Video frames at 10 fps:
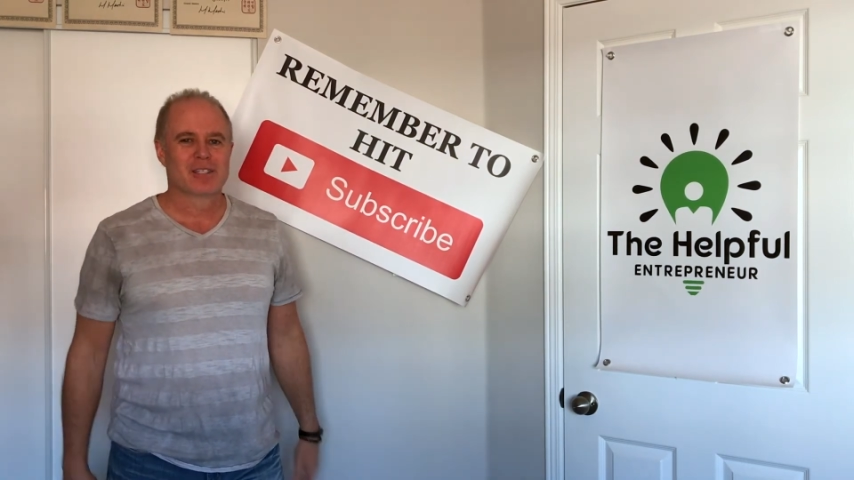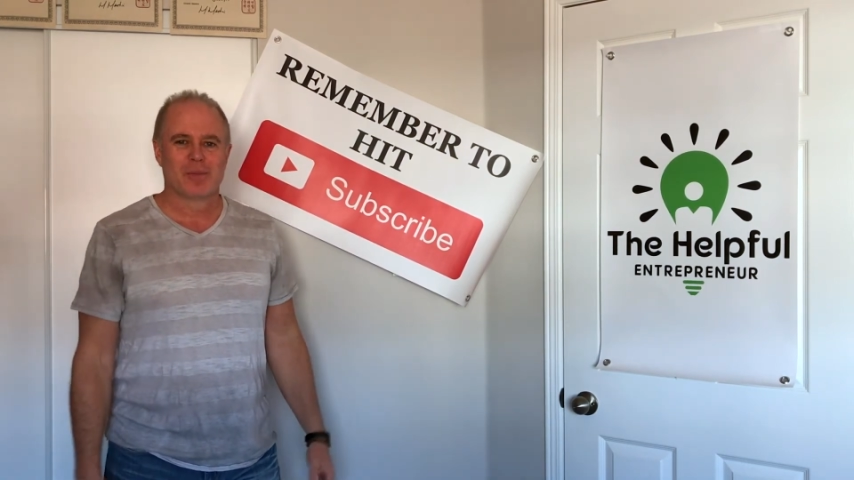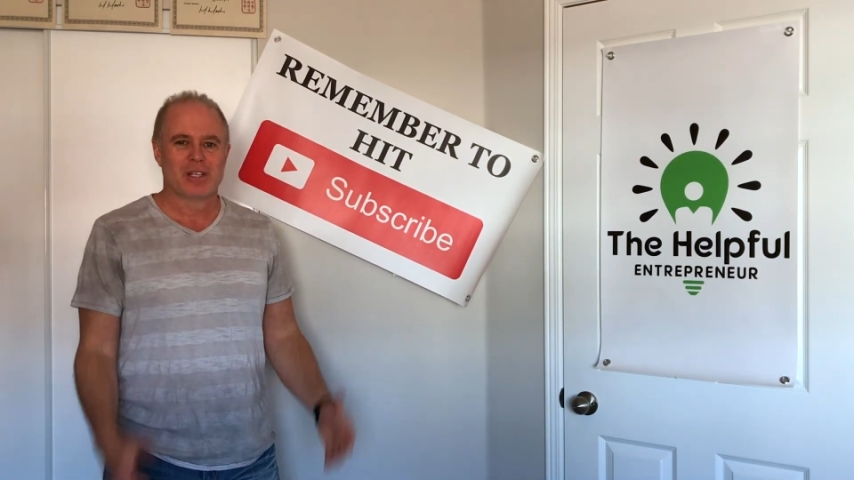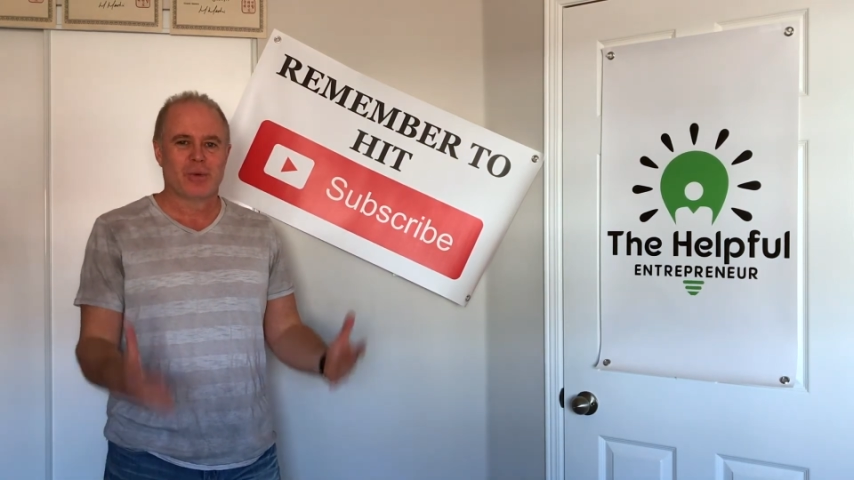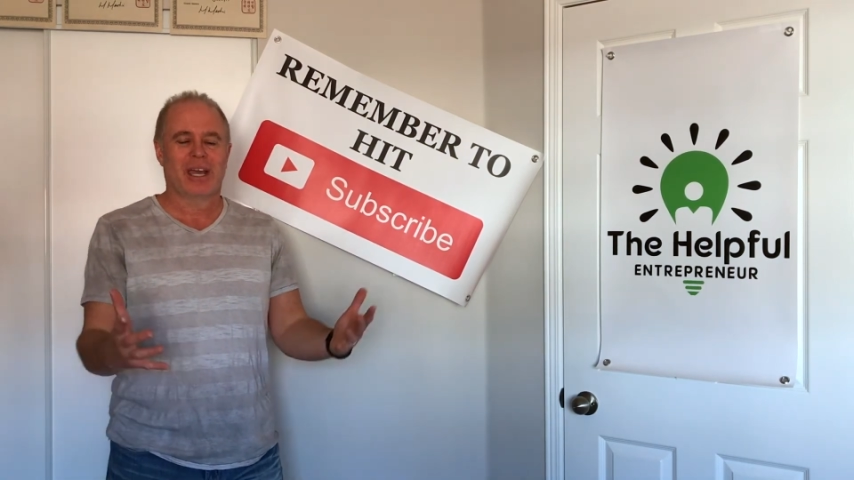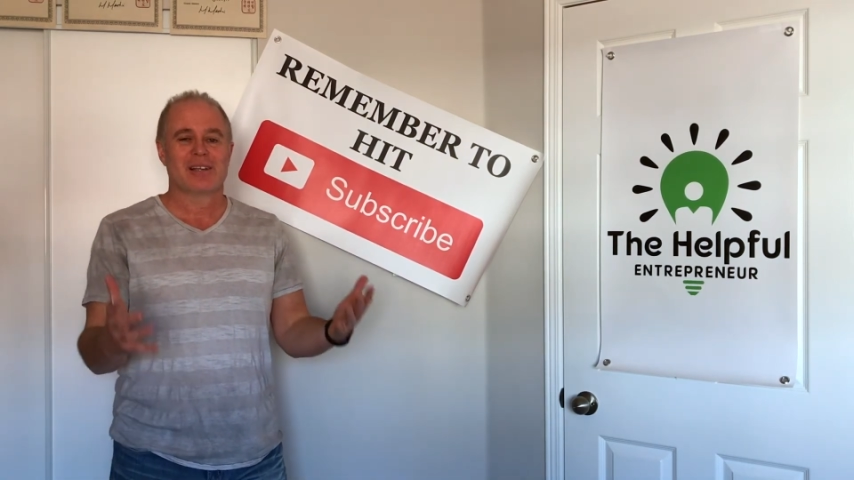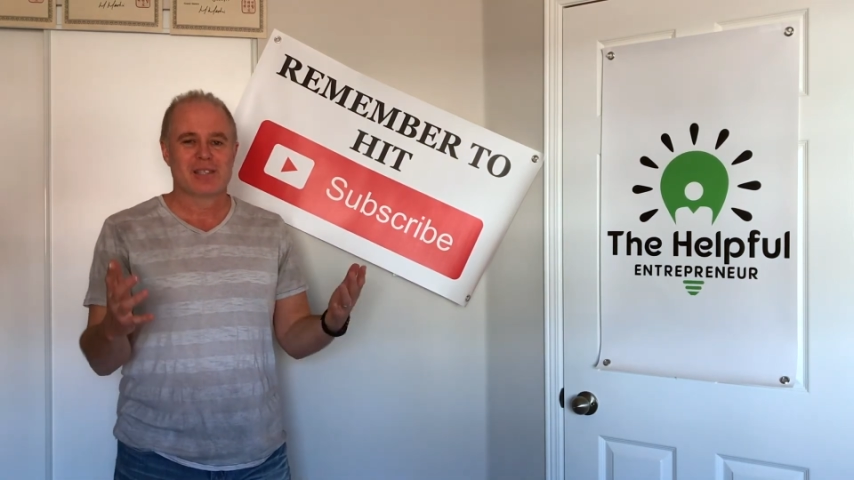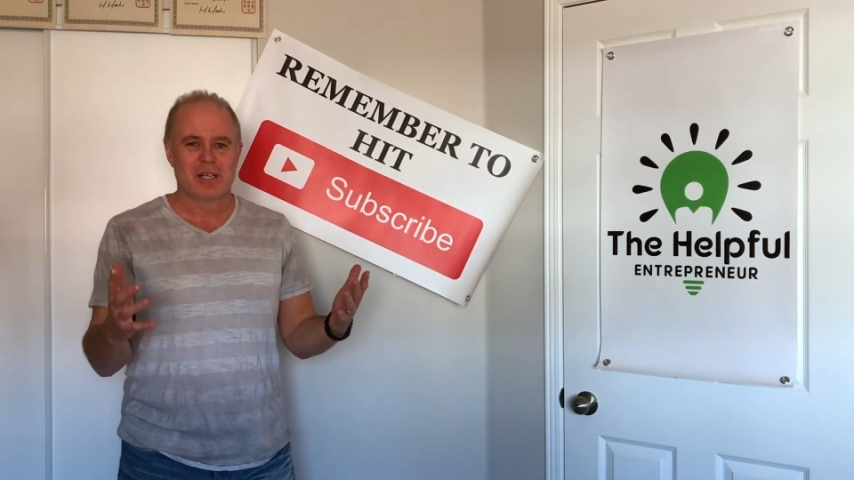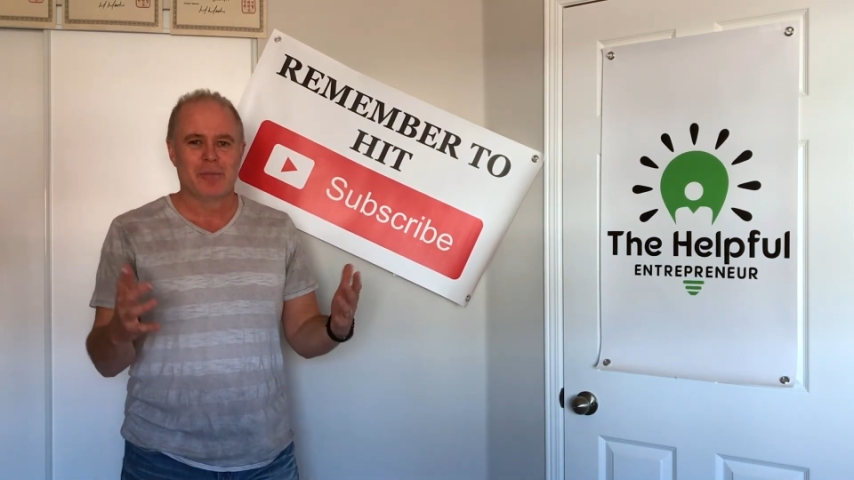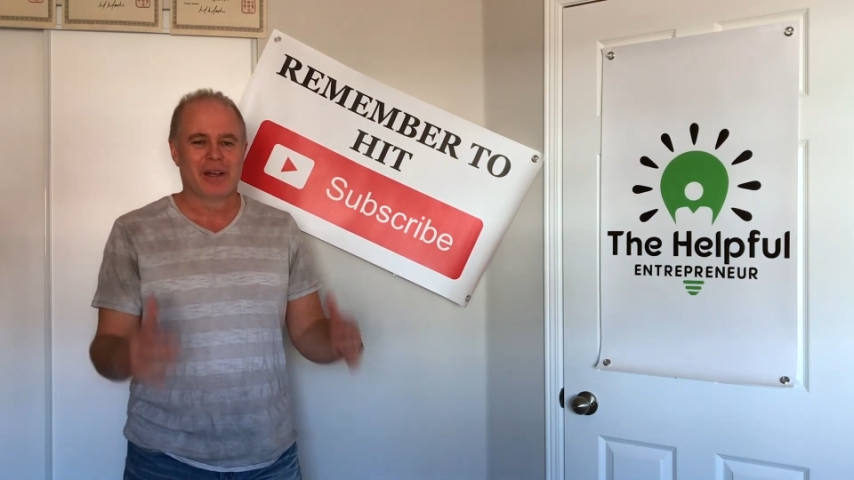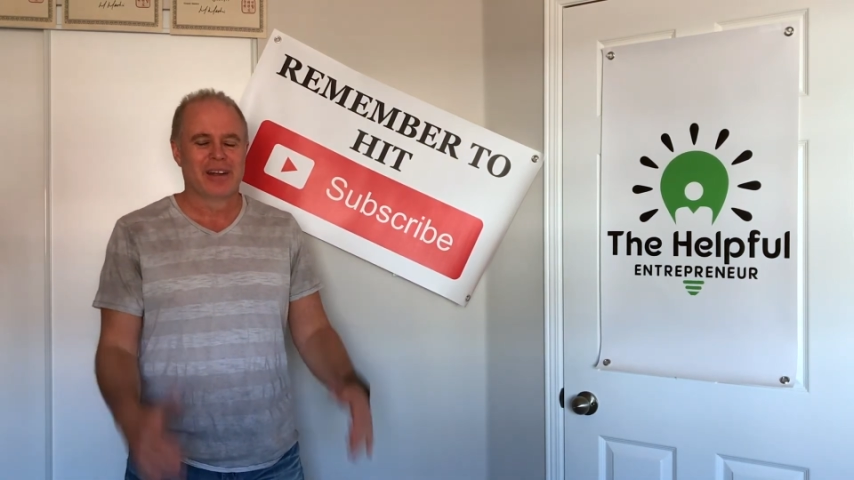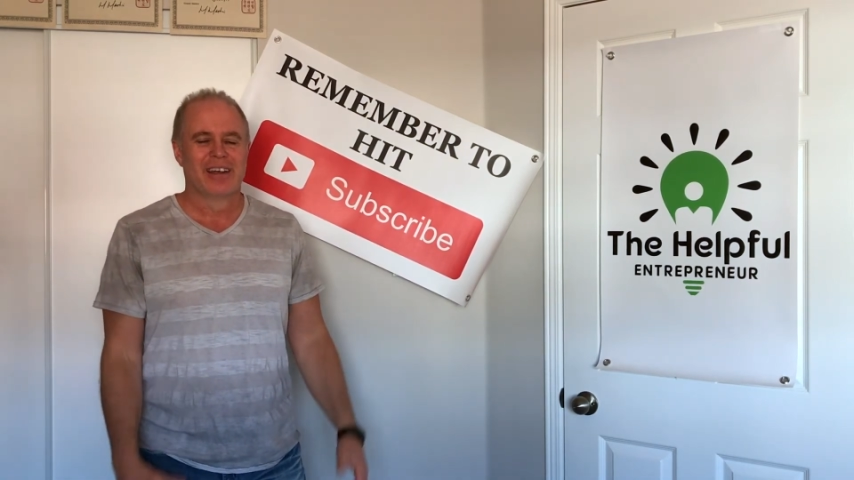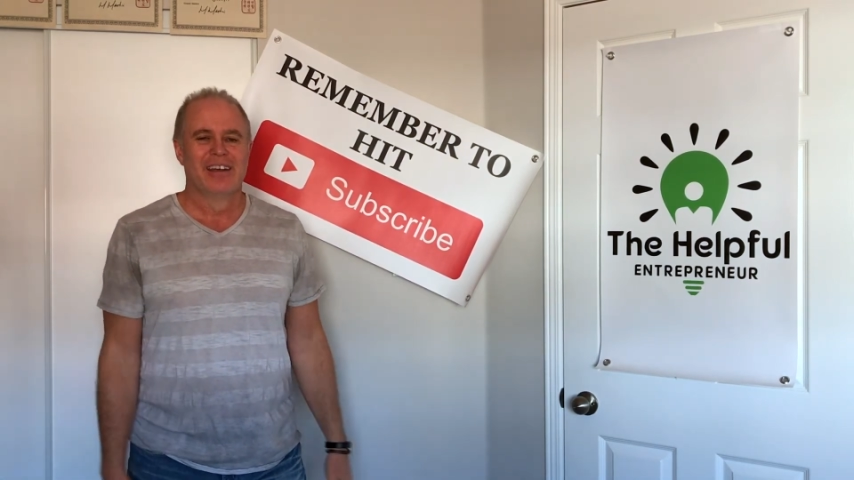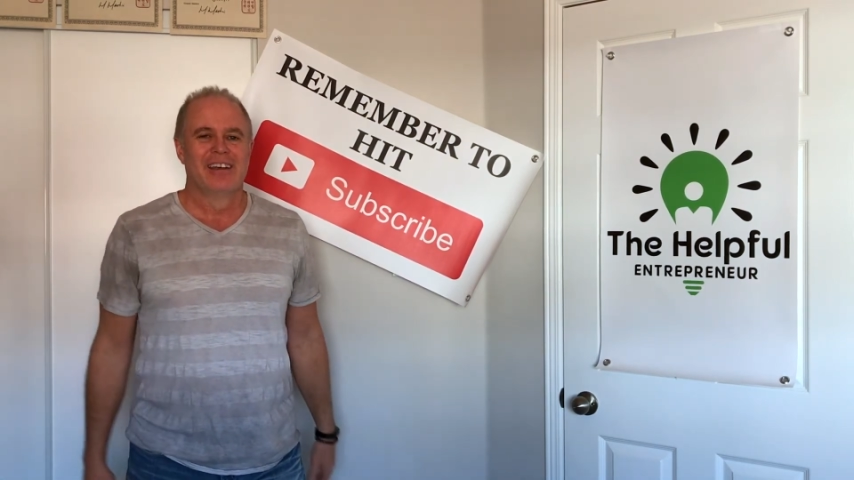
Sometimes we can't sleep and,